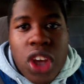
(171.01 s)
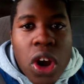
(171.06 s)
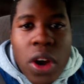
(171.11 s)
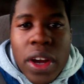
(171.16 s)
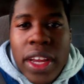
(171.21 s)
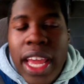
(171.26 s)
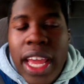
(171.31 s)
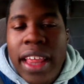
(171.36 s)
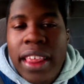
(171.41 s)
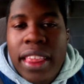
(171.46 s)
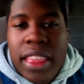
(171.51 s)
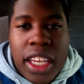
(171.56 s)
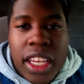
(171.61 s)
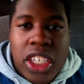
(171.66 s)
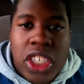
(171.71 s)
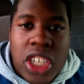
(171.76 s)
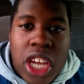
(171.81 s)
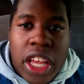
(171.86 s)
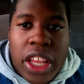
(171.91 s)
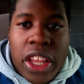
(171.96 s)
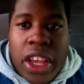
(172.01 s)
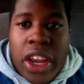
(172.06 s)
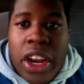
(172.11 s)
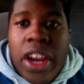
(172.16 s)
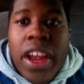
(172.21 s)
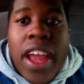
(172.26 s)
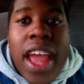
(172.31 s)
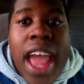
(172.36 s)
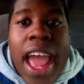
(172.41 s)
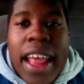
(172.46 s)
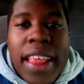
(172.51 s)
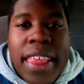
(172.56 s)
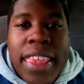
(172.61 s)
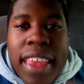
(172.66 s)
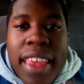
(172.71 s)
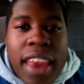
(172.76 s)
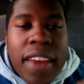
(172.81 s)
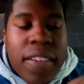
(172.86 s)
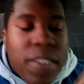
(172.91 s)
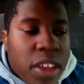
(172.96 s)
go against each other.
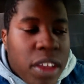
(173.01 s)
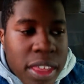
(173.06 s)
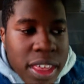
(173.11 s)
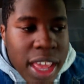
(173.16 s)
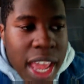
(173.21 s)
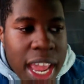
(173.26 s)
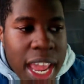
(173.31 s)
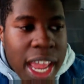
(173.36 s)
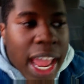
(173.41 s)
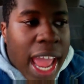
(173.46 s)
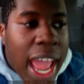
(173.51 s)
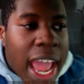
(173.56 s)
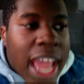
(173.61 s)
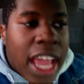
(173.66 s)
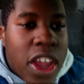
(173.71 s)
Instead of just saying,